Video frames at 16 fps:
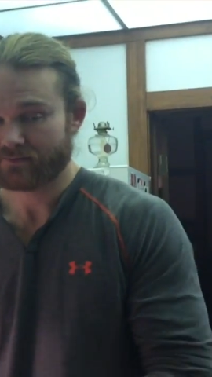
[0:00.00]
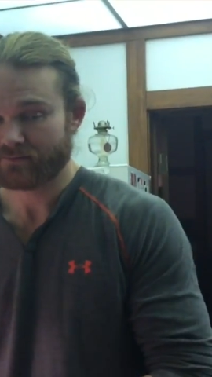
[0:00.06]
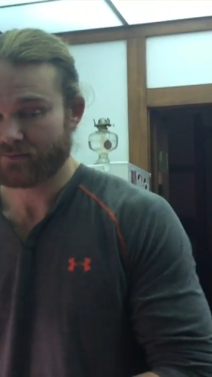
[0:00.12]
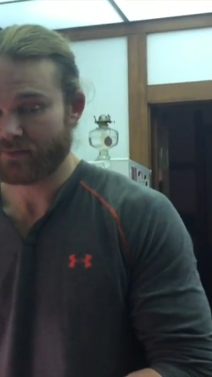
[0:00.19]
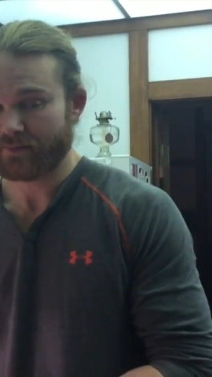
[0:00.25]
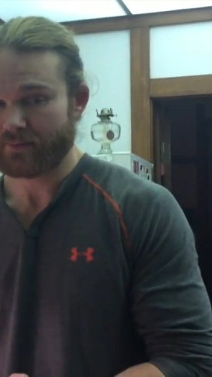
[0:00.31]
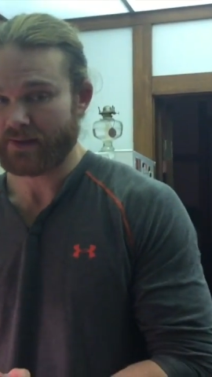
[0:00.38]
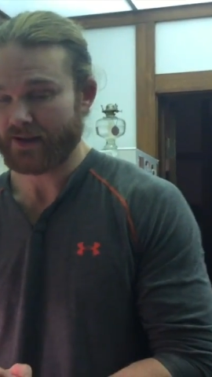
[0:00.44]

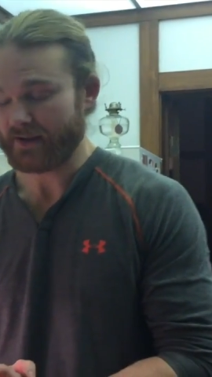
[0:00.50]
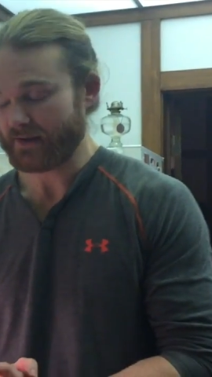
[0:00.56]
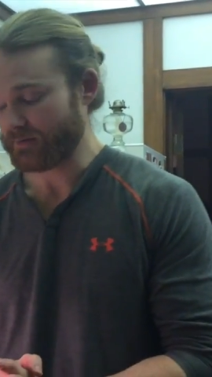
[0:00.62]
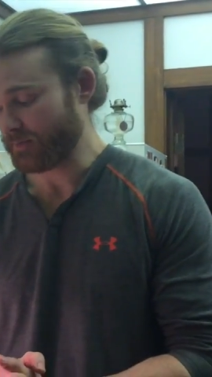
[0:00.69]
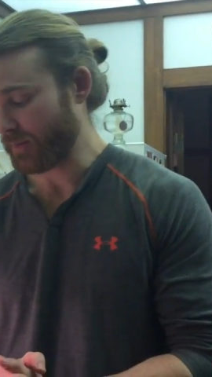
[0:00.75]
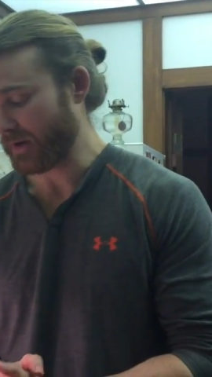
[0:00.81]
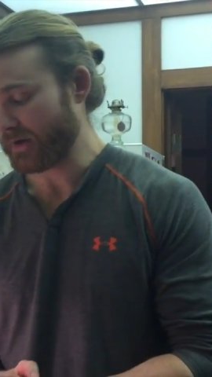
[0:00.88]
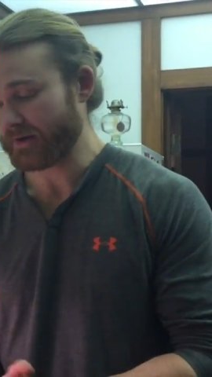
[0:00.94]
we'll be back.
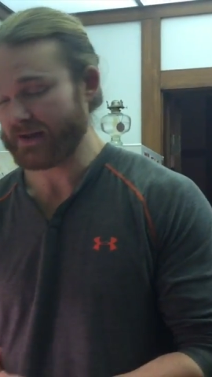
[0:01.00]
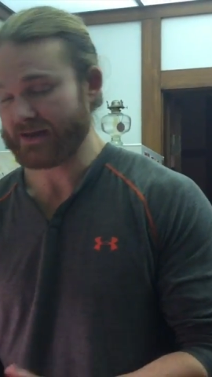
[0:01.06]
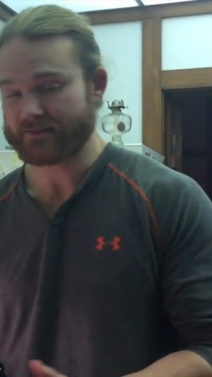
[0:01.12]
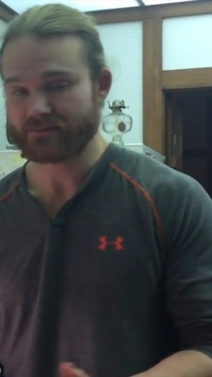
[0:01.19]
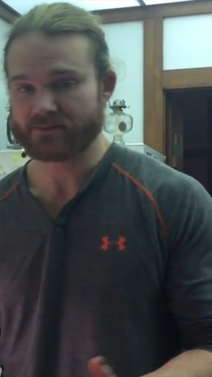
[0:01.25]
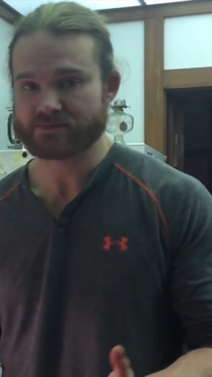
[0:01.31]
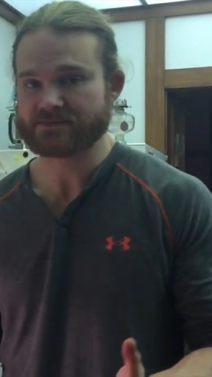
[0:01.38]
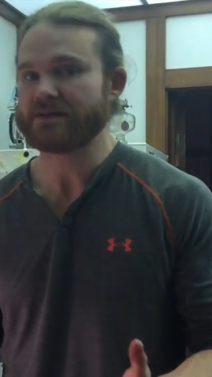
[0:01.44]
We're probably gonna
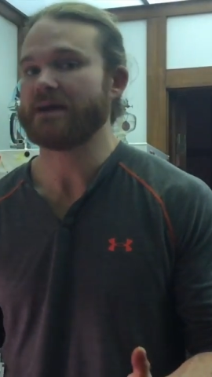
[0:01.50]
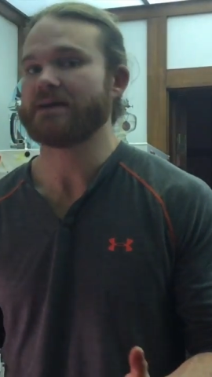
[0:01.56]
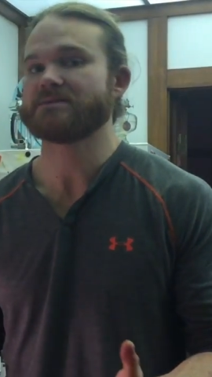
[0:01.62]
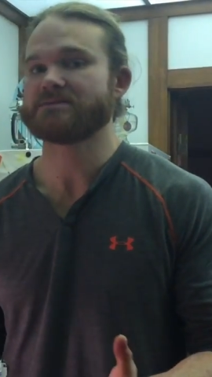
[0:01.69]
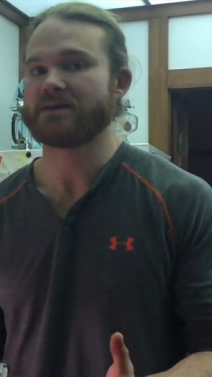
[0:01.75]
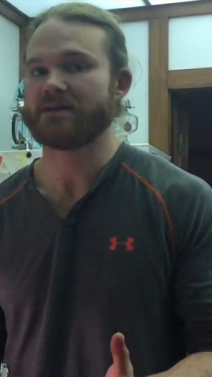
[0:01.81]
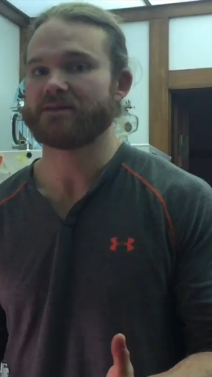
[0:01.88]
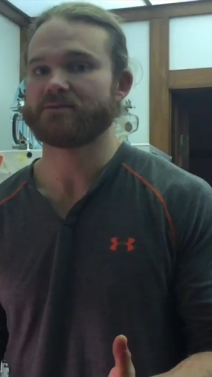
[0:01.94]
have a little
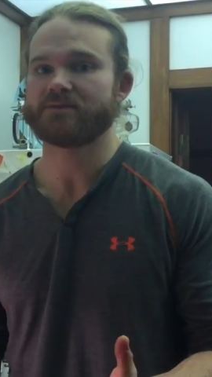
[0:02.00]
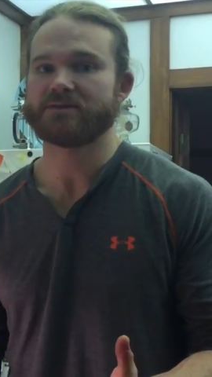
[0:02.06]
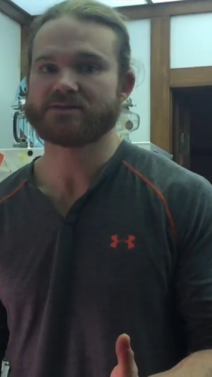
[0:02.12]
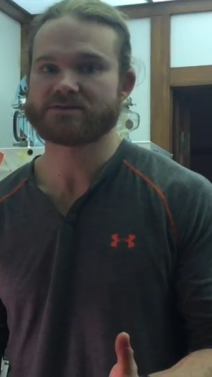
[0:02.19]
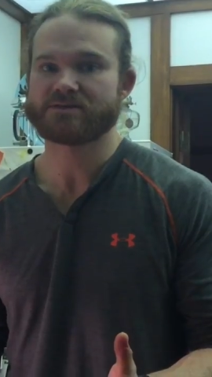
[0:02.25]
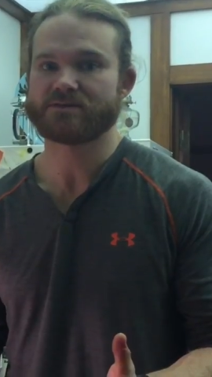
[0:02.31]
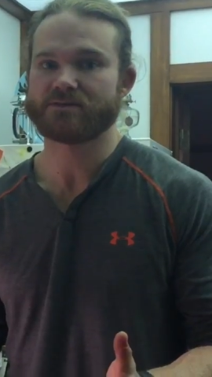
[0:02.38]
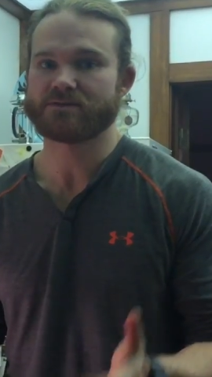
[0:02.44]
side salad with
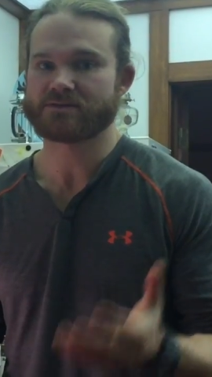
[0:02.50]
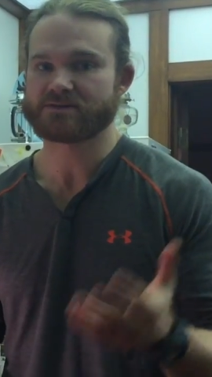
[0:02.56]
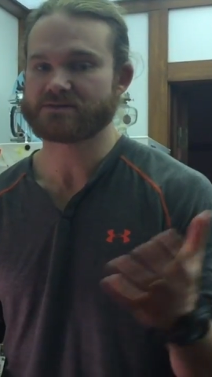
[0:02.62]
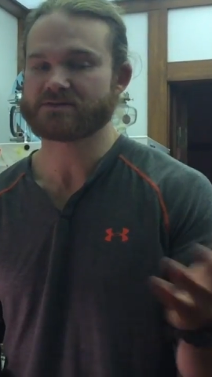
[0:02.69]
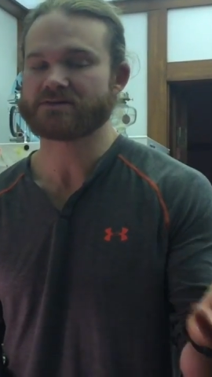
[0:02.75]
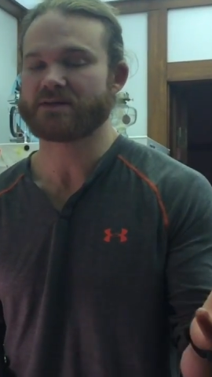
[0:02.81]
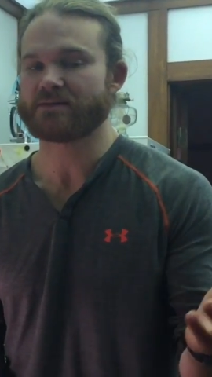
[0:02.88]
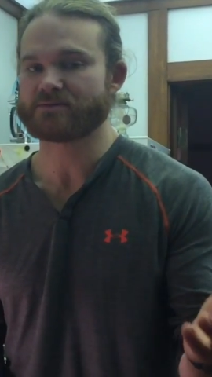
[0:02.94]
this too. It's
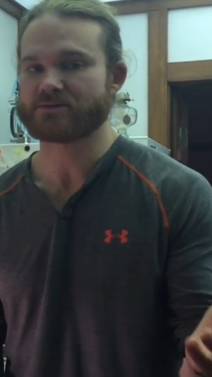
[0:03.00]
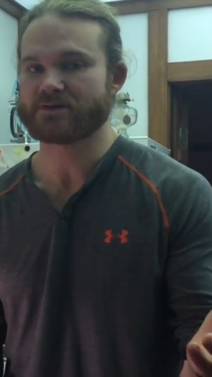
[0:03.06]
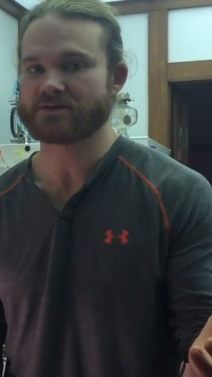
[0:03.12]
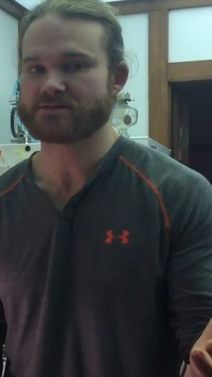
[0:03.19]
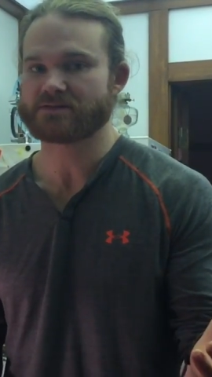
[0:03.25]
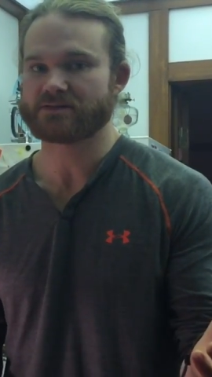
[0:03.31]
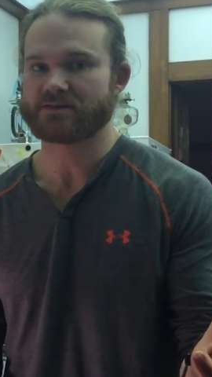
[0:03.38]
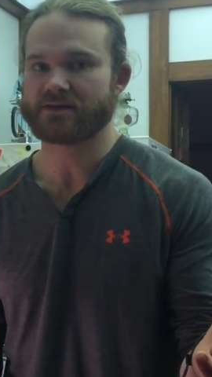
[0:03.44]
the same
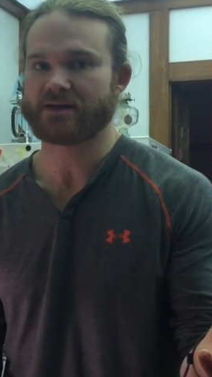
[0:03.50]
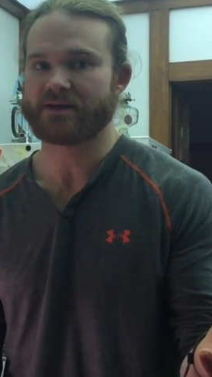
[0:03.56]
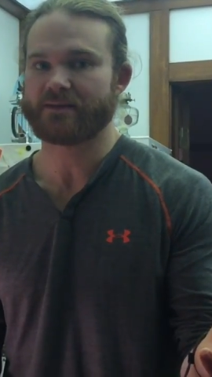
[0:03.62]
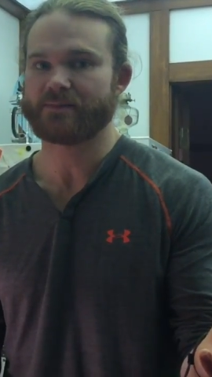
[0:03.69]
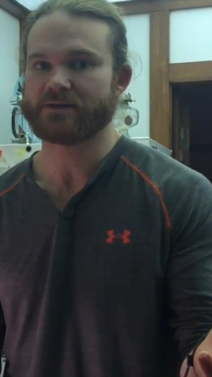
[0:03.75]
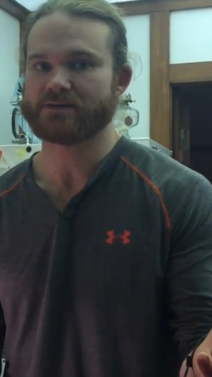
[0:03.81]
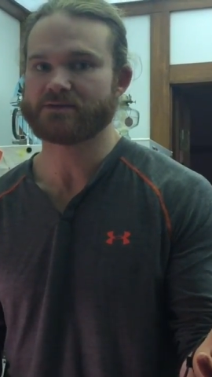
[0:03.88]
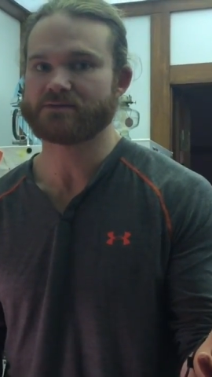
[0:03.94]
dressing that
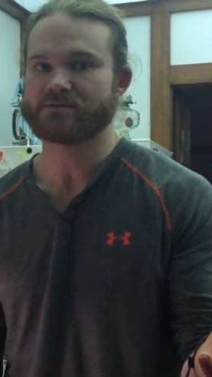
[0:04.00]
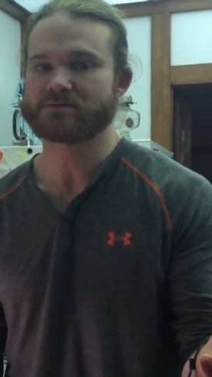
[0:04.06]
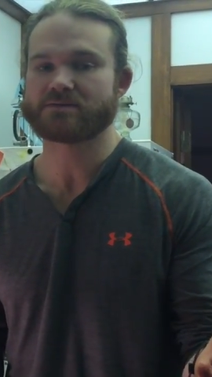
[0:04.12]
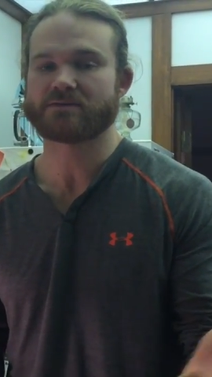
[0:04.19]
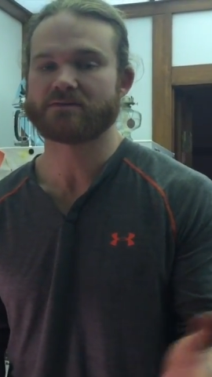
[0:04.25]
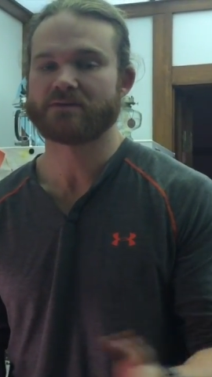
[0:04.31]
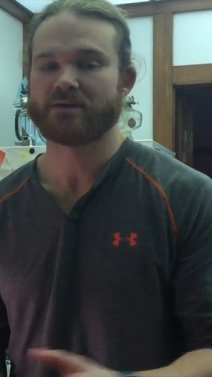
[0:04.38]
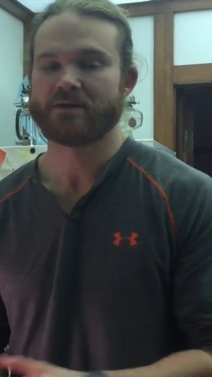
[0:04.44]
I've been
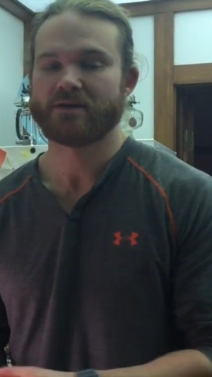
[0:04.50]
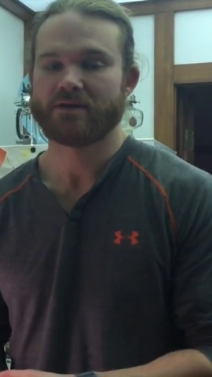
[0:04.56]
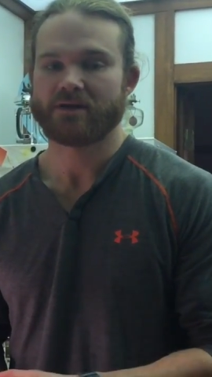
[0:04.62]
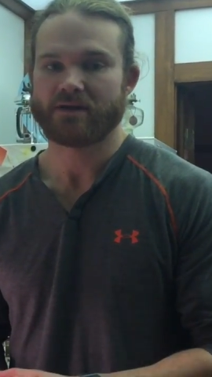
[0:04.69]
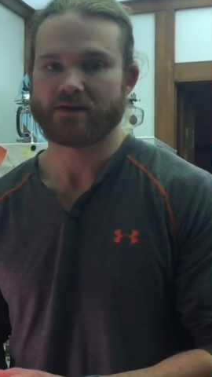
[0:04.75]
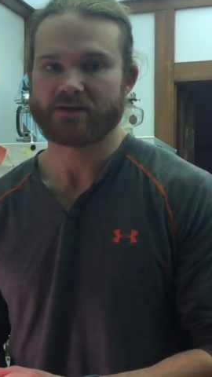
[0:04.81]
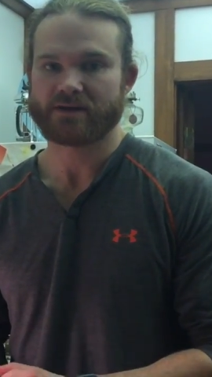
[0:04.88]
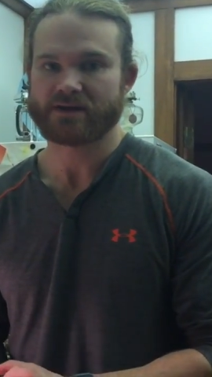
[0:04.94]
using,
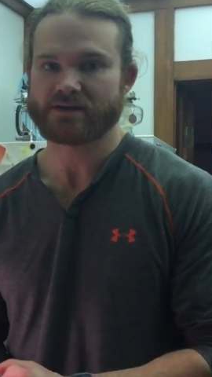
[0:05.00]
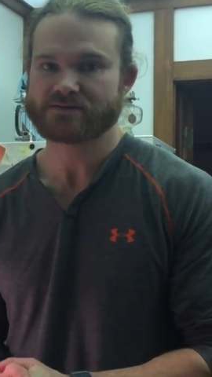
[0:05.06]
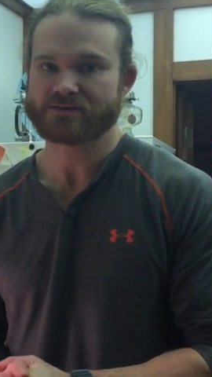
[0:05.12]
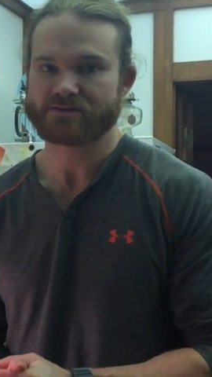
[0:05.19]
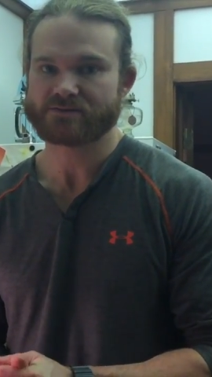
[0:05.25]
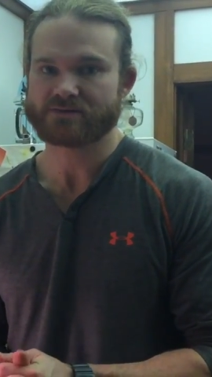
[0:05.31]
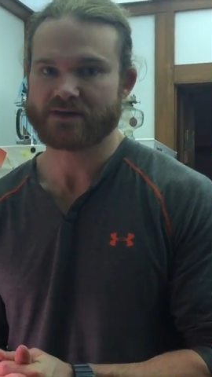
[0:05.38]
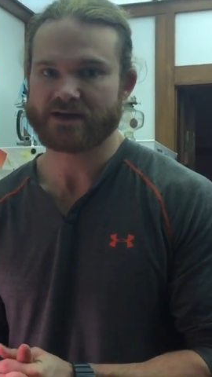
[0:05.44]
that I
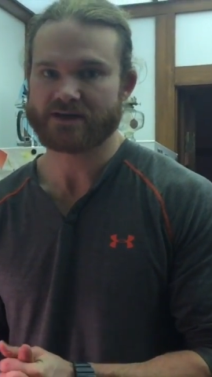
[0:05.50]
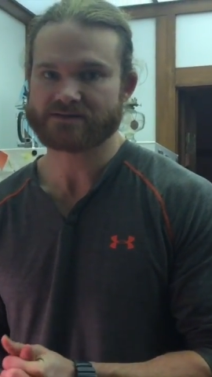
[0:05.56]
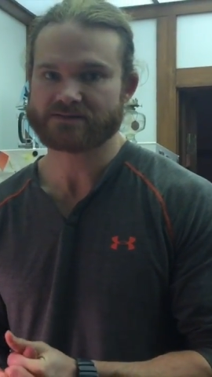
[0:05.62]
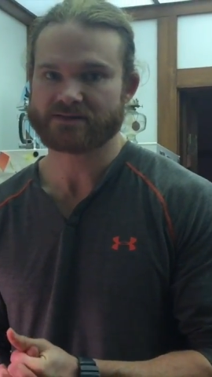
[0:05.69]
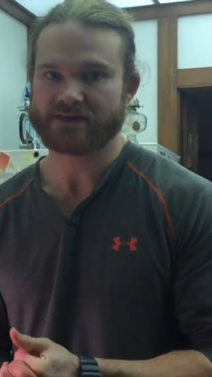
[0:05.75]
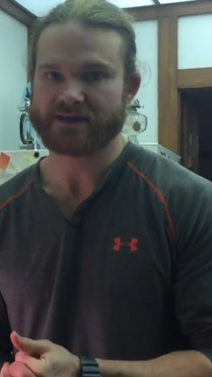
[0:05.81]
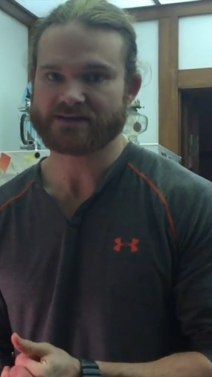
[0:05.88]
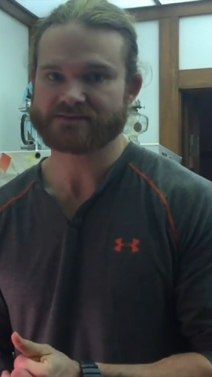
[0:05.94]
showed you guys
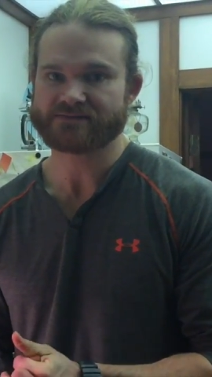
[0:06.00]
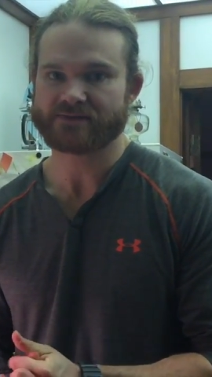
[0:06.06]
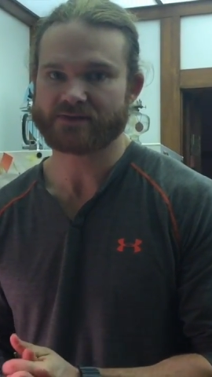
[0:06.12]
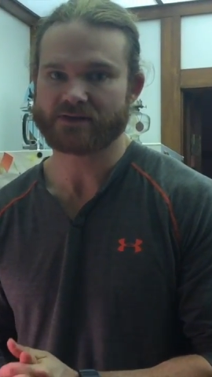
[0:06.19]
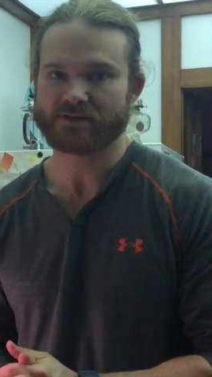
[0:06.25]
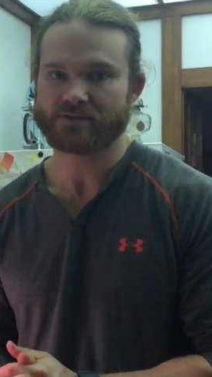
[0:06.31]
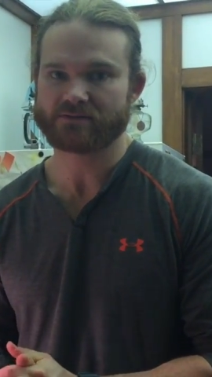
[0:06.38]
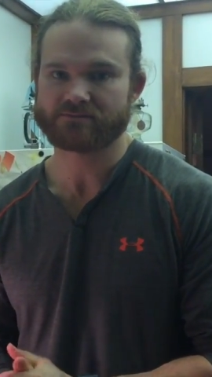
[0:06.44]
in the last
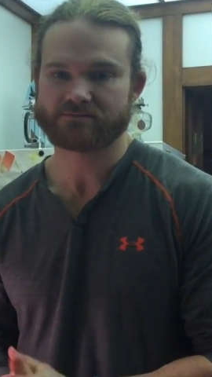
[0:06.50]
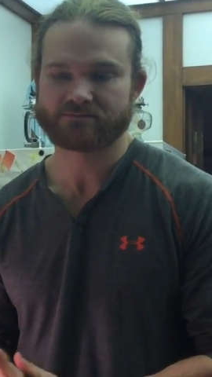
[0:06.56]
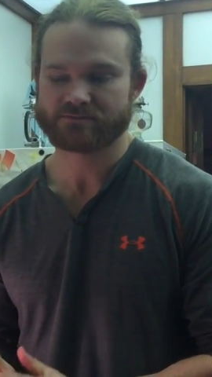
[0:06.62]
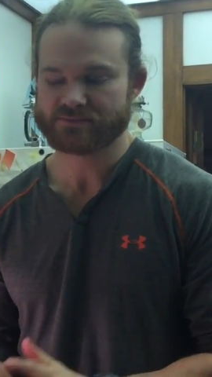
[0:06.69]
video.